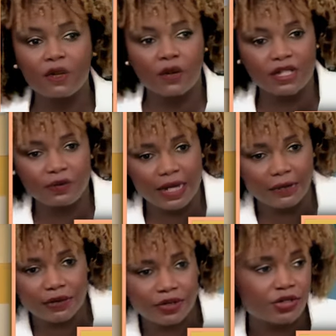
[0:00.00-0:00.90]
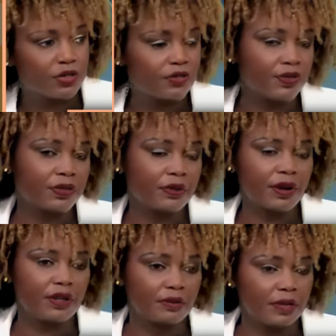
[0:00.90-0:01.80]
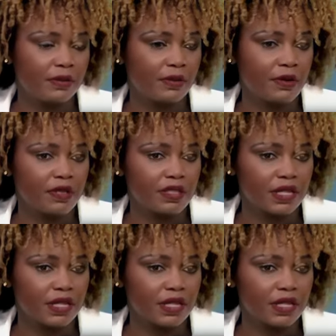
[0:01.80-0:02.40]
what he's been able to do for the American people across